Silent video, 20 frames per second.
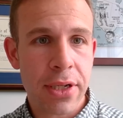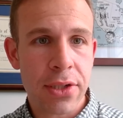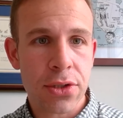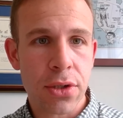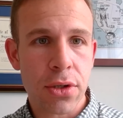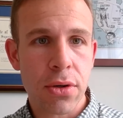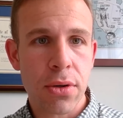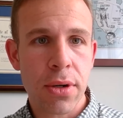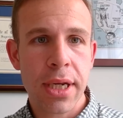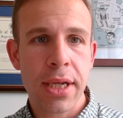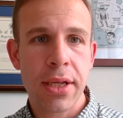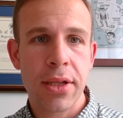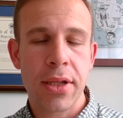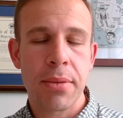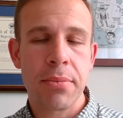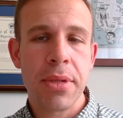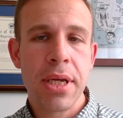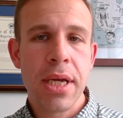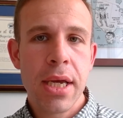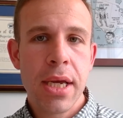or
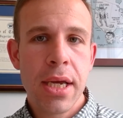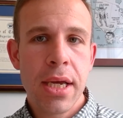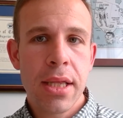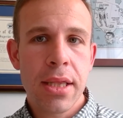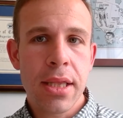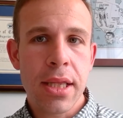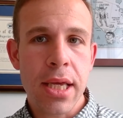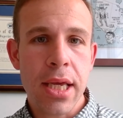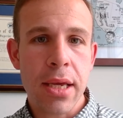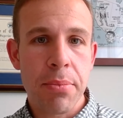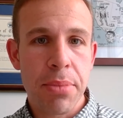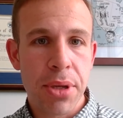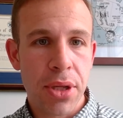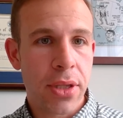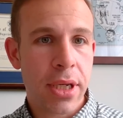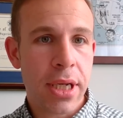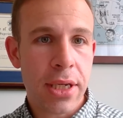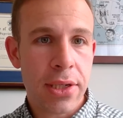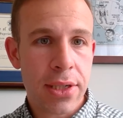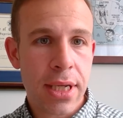curriculum, the
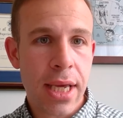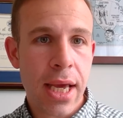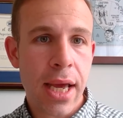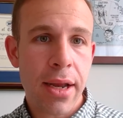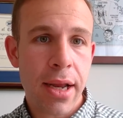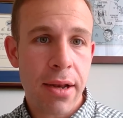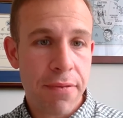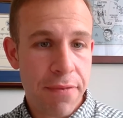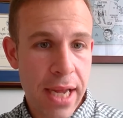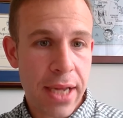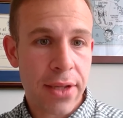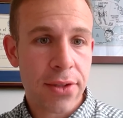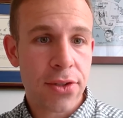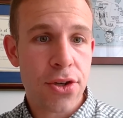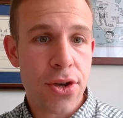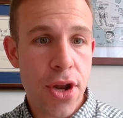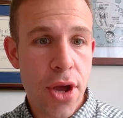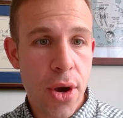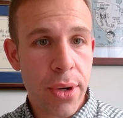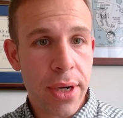ability to get advance
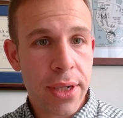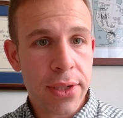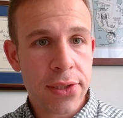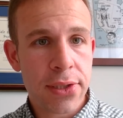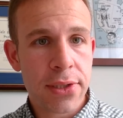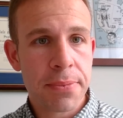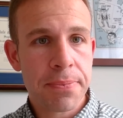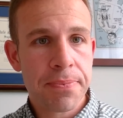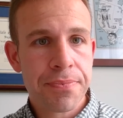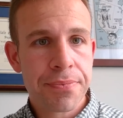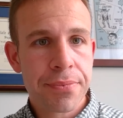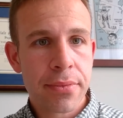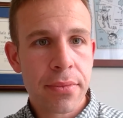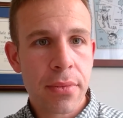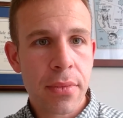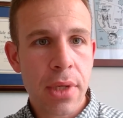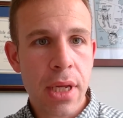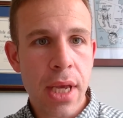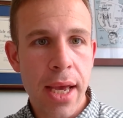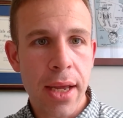notice
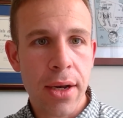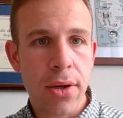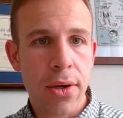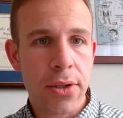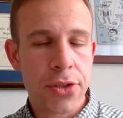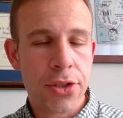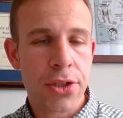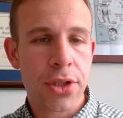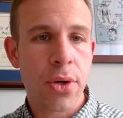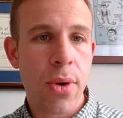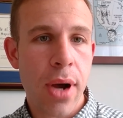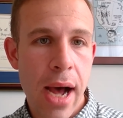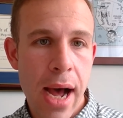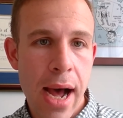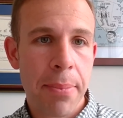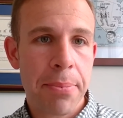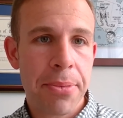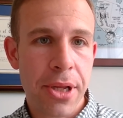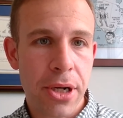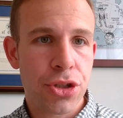and also
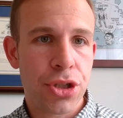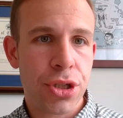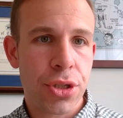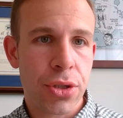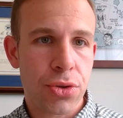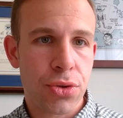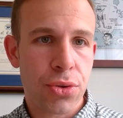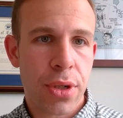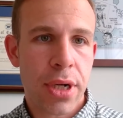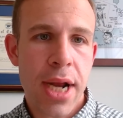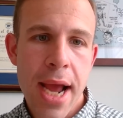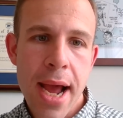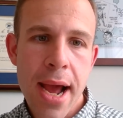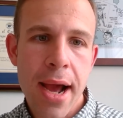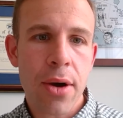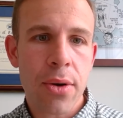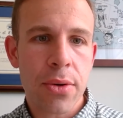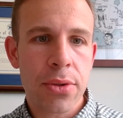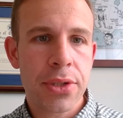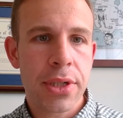opt their children
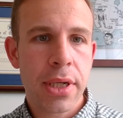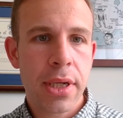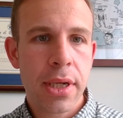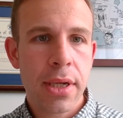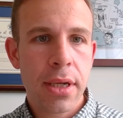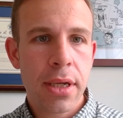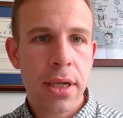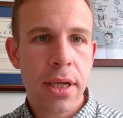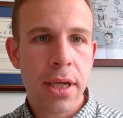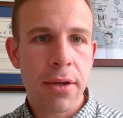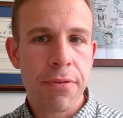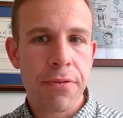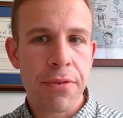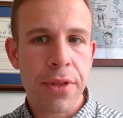out if